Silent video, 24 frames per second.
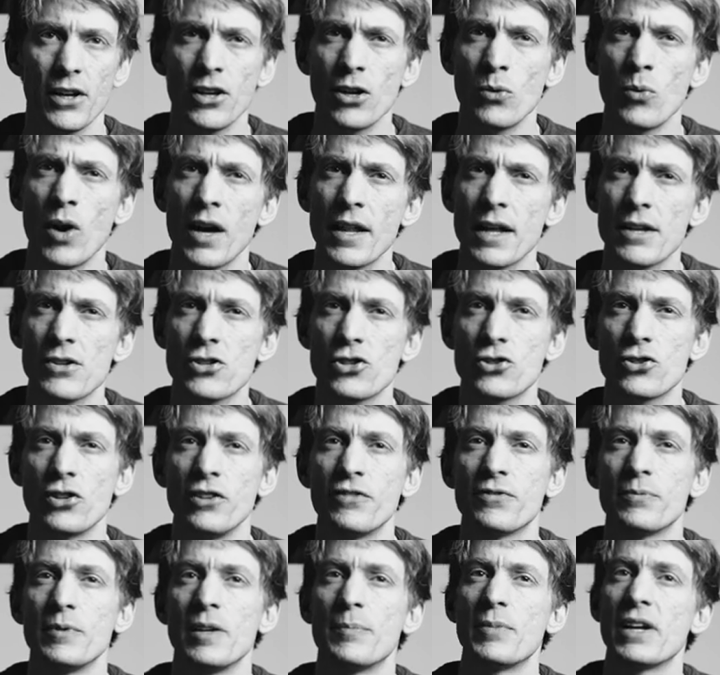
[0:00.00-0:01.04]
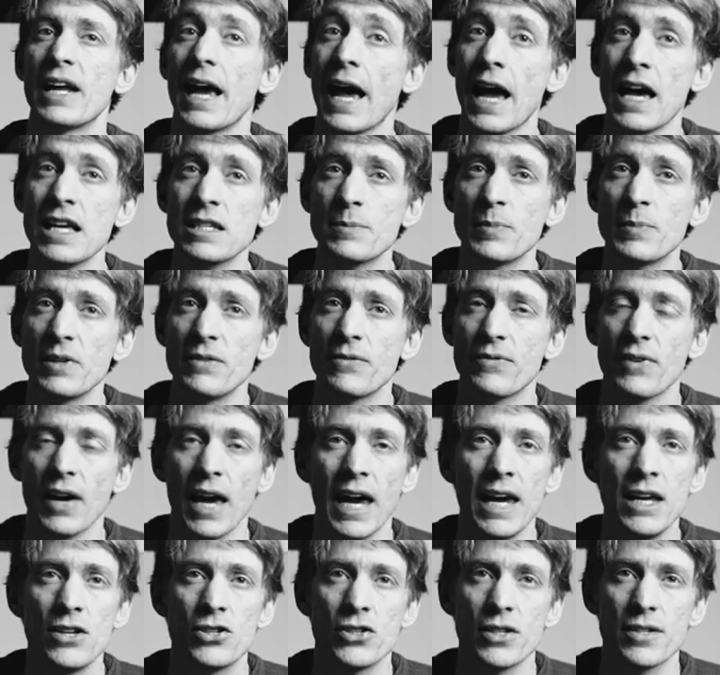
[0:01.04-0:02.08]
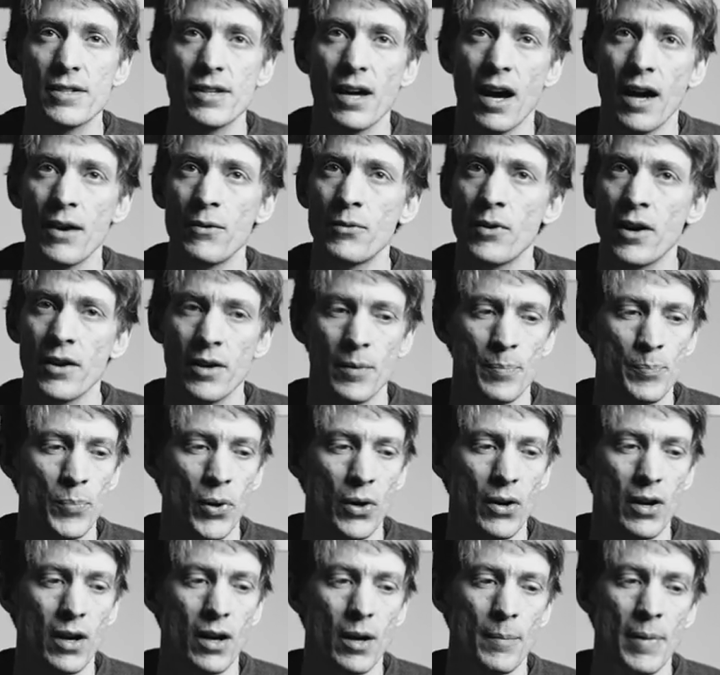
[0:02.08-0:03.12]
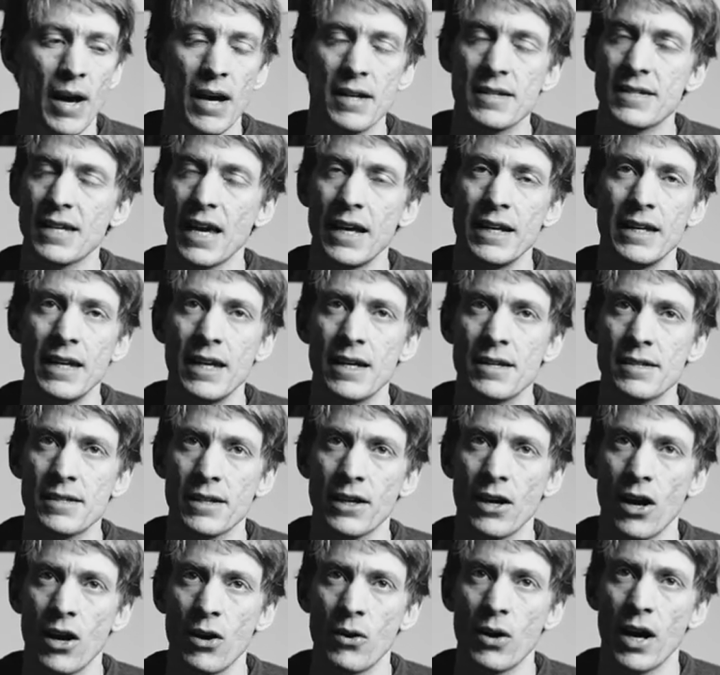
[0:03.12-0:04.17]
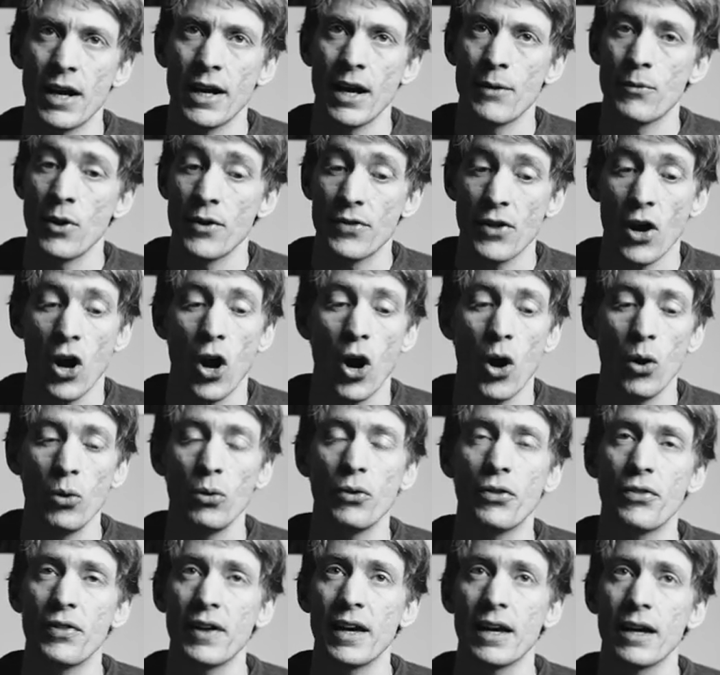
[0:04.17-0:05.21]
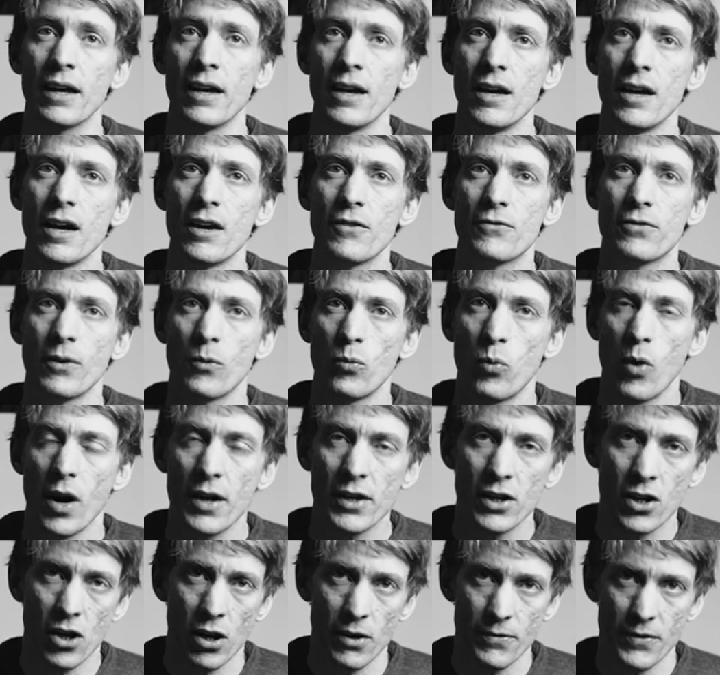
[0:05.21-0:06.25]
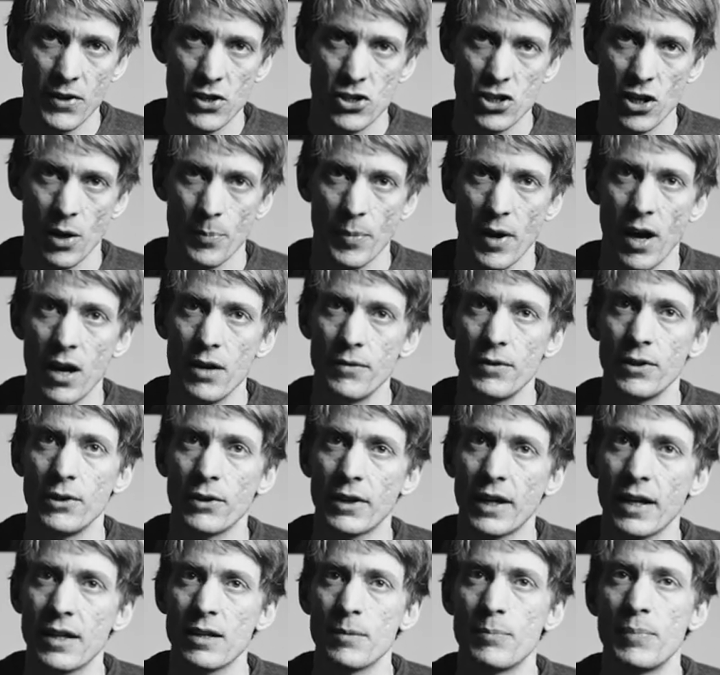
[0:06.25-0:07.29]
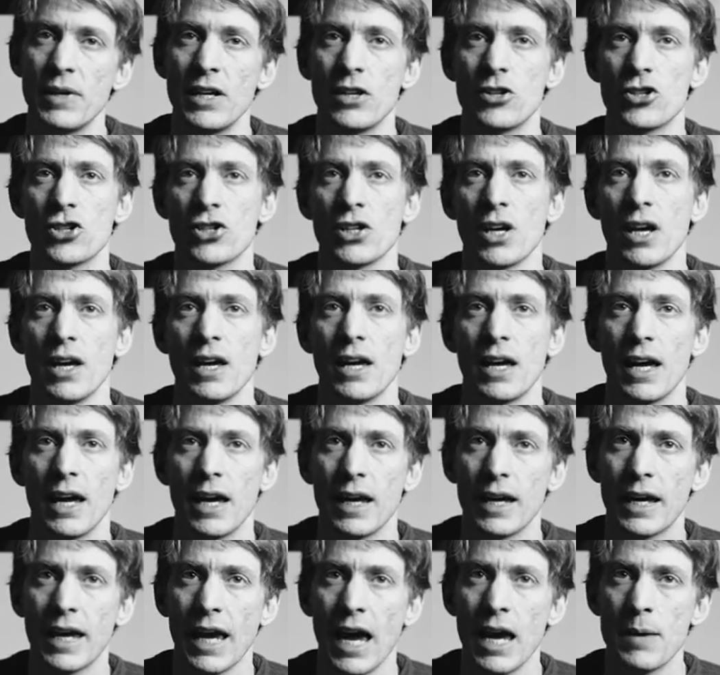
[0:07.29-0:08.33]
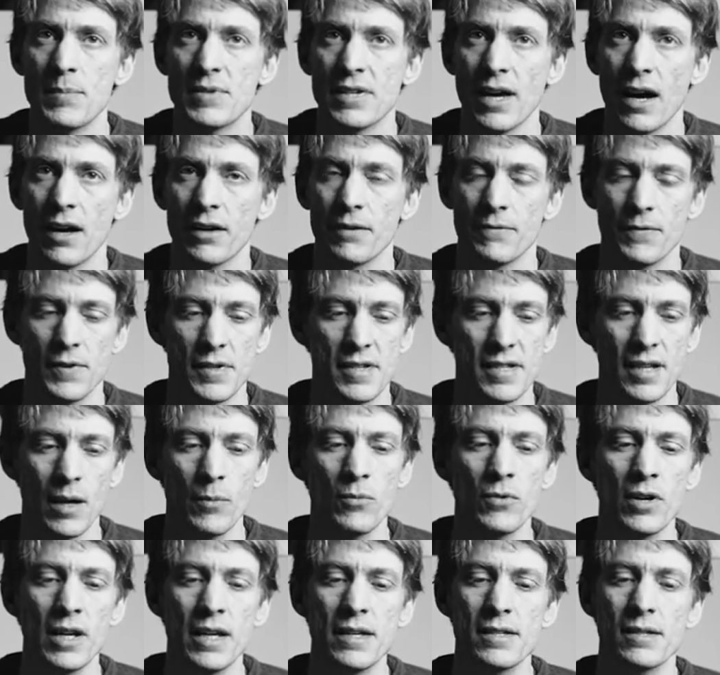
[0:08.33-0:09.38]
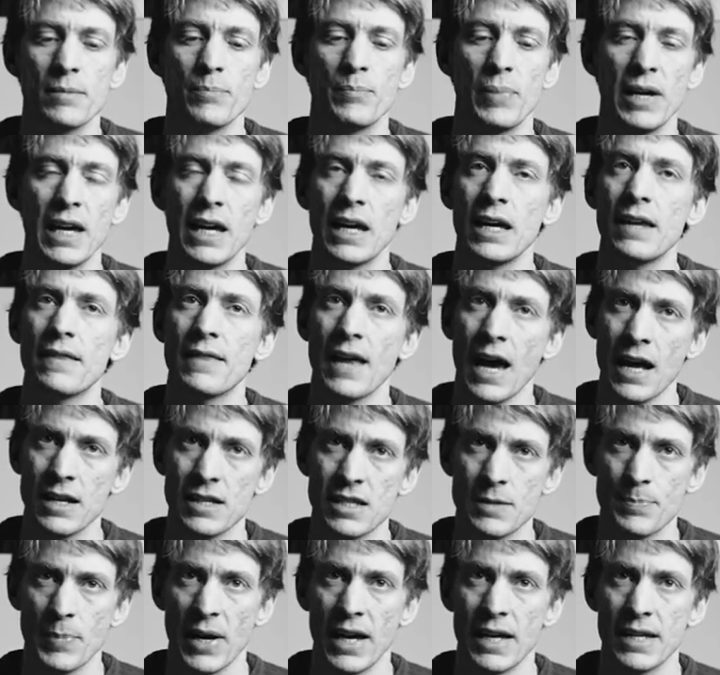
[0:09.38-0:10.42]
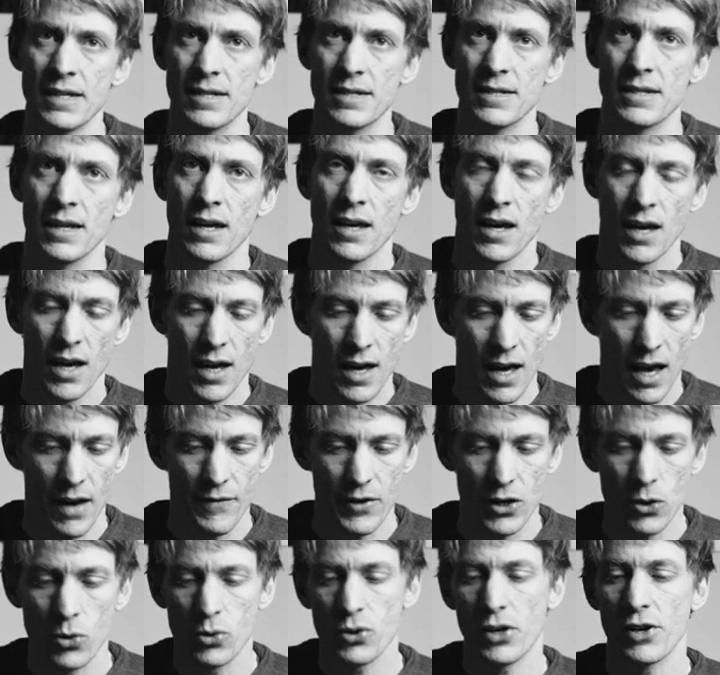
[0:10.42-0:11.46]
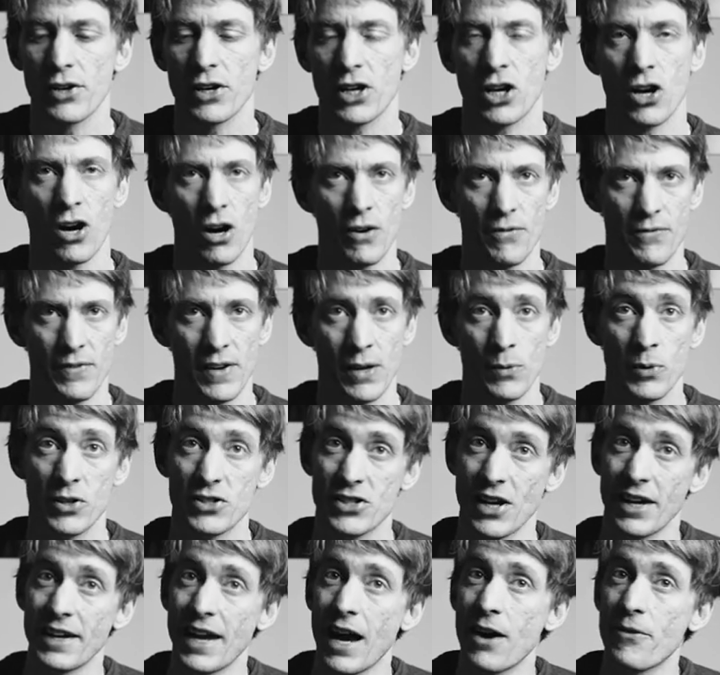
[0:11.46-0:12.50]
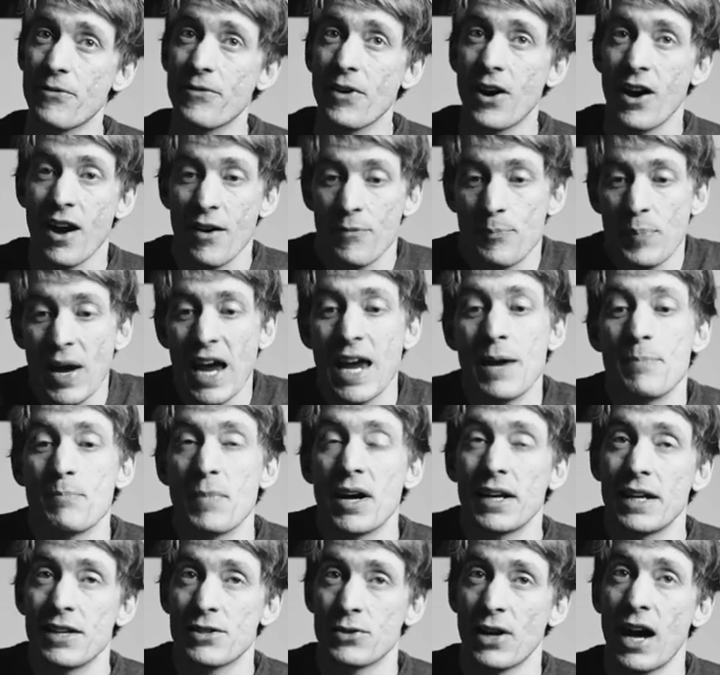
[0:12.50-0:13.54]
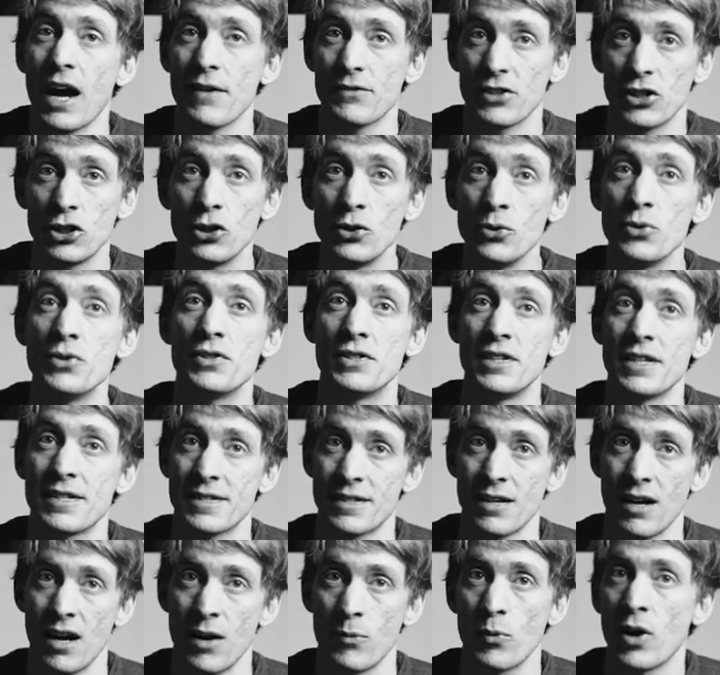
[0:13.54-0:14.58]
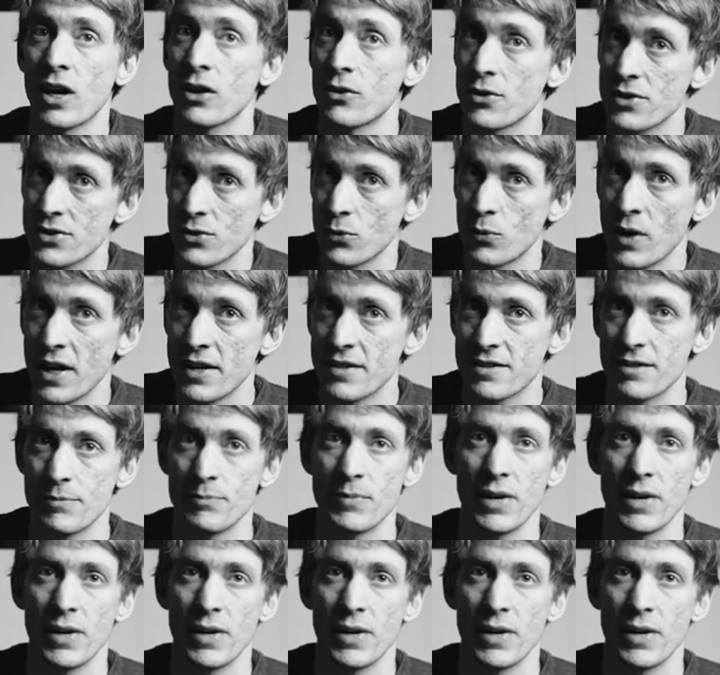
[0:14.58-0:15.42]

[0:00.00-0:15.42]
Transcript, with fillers: don't know why that's true for me, but it has been for ages. I wrote a book about ten years ago, and I wrote the whole thing from one coffee shop overlooking the beach in Cape Town. And for some reason, being in that space, having ordered a coffee, which I now felt I paid money, so I have to use this time well or it's a waste of